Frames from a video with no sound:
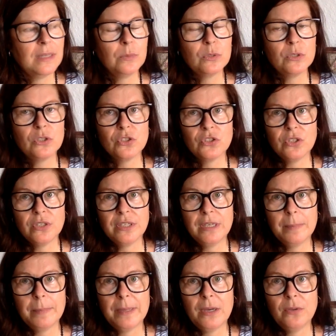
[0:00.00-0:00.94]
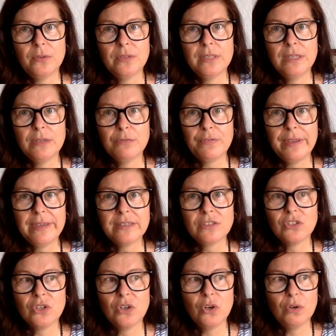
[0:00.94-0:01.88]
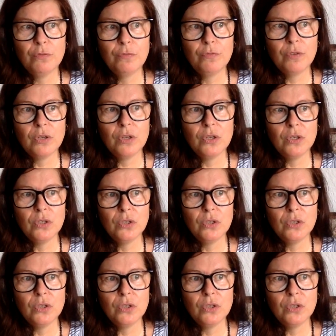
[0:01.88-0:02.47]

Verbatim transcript: there was a study about the effects of